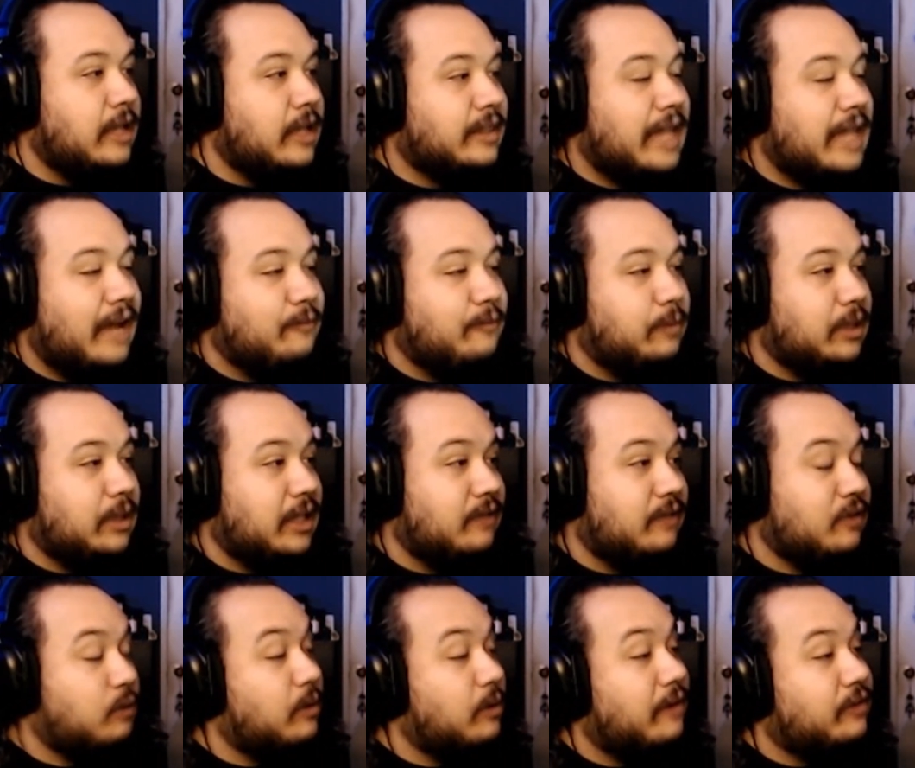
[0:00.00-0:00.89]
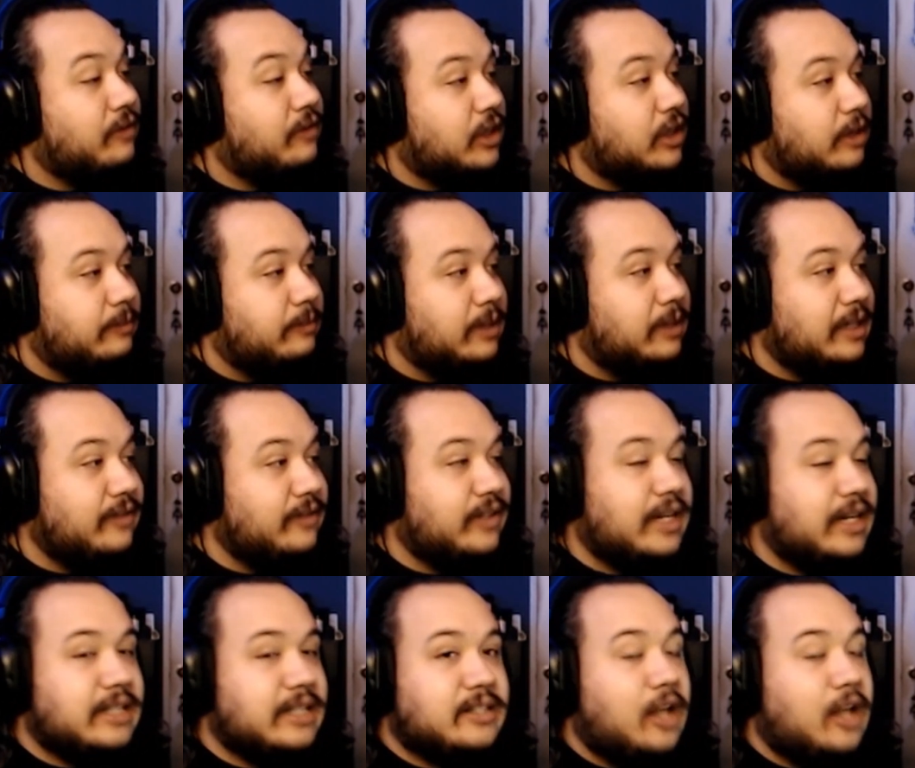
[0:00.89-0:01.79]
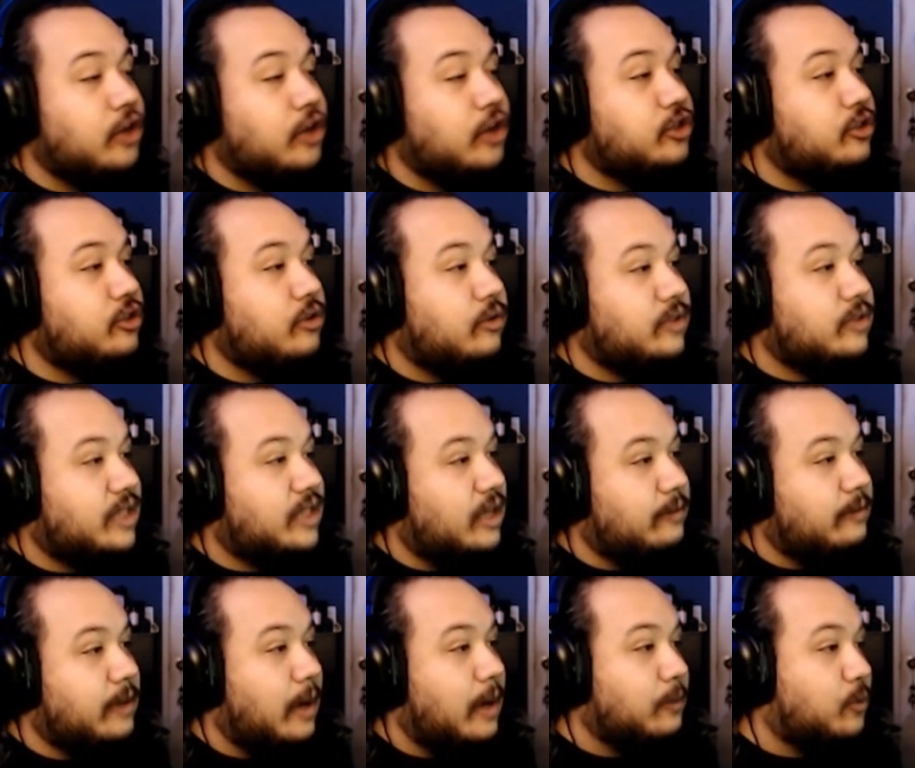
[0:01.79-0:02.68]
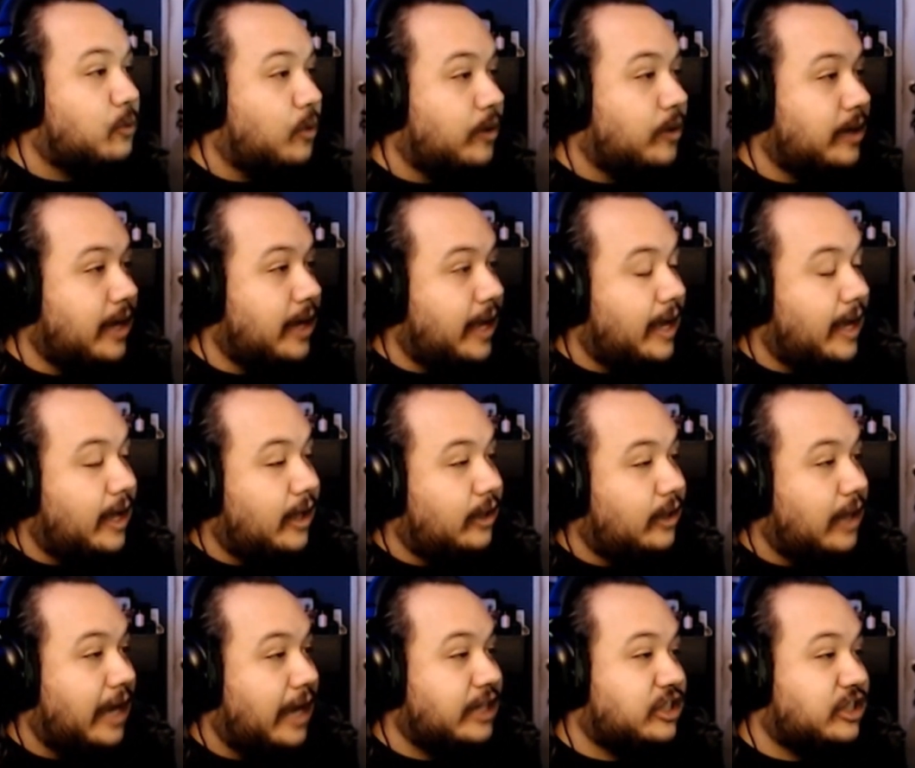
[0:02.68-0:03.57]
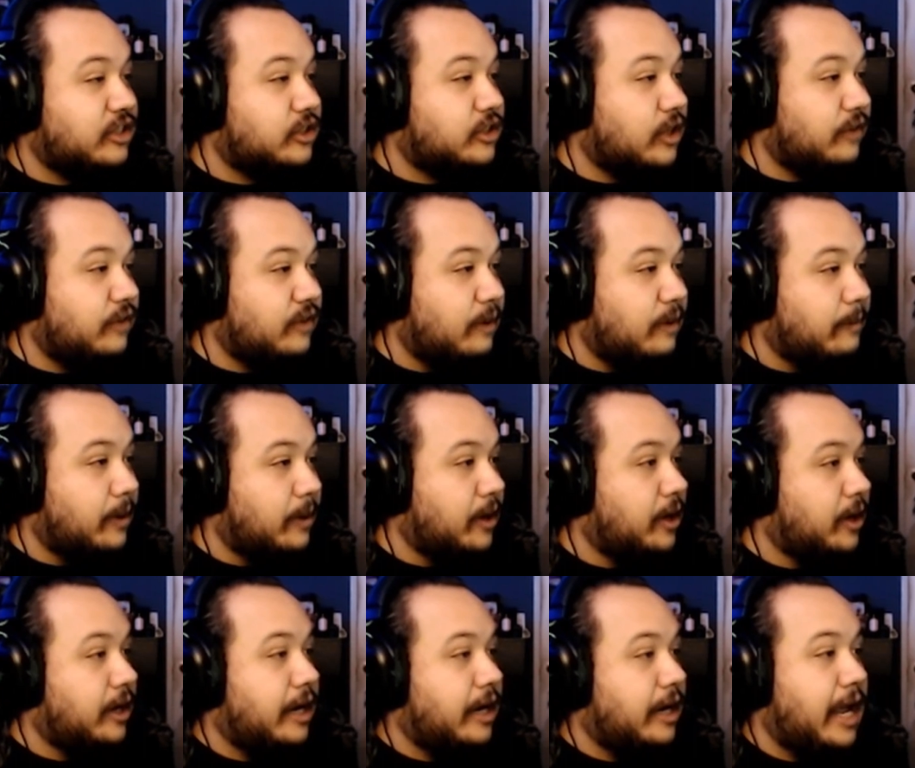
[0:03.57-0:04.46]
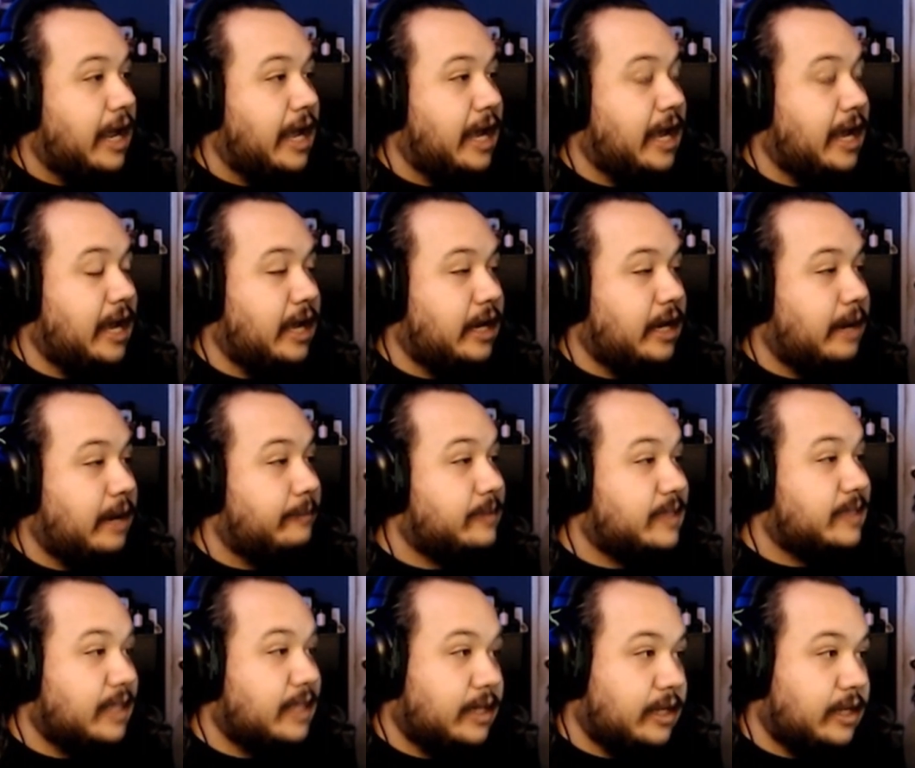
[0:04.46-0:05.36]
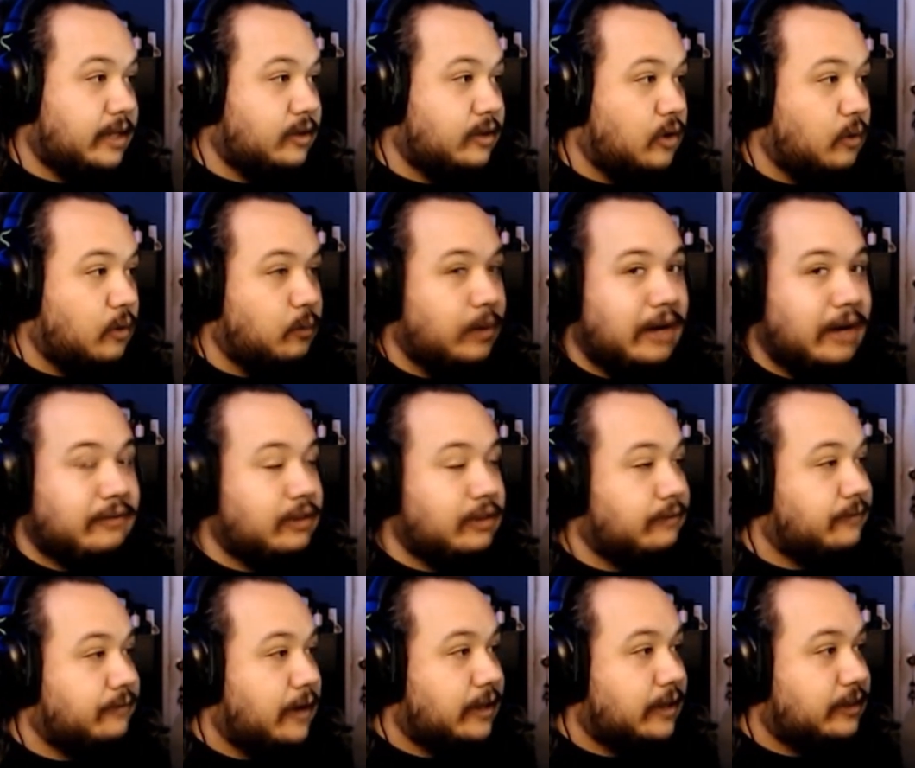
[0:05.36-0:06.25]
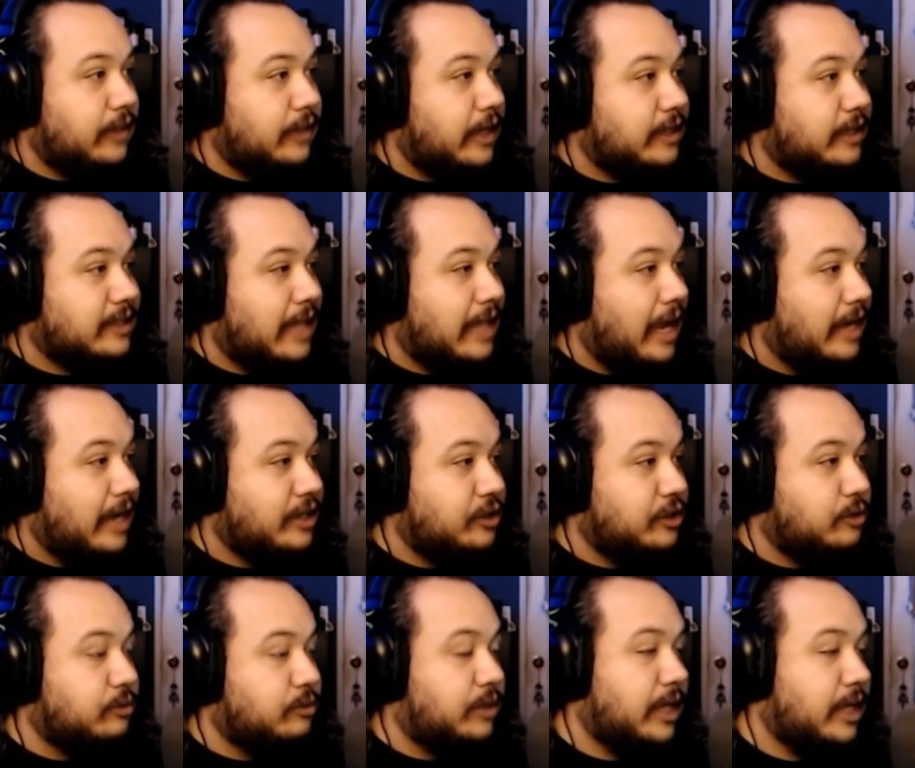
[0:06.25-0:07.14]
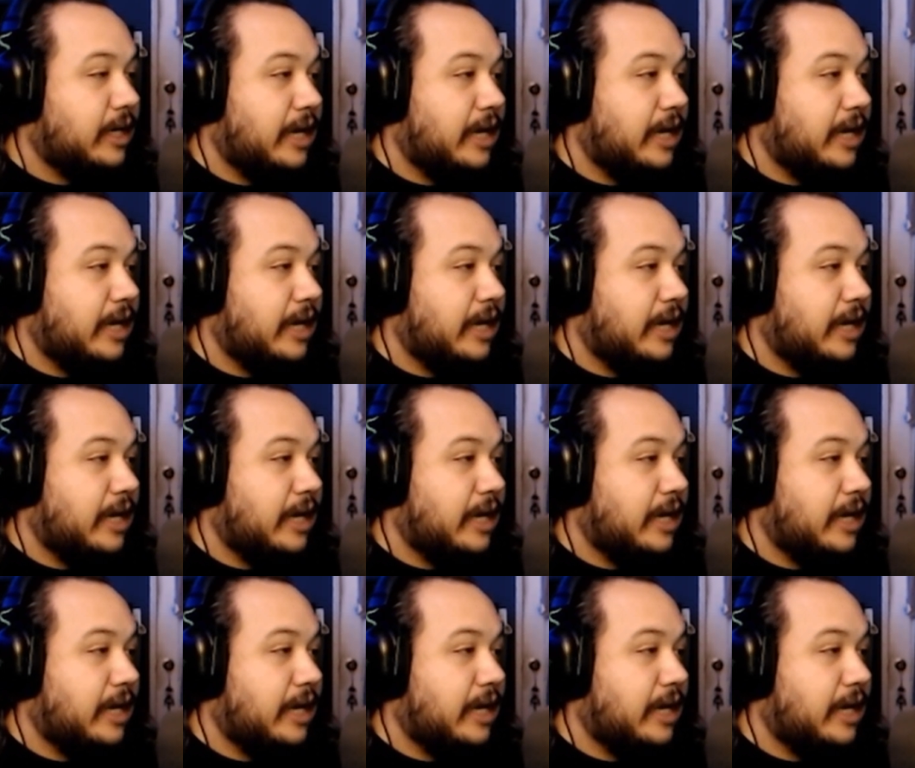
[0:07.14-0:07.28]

that well, believe in whatever they I, believe in. As long as you don't tell me I'm going to hell, I deserve to burn and I'm sinning or well, whatever the fuck thinks that I, you the think I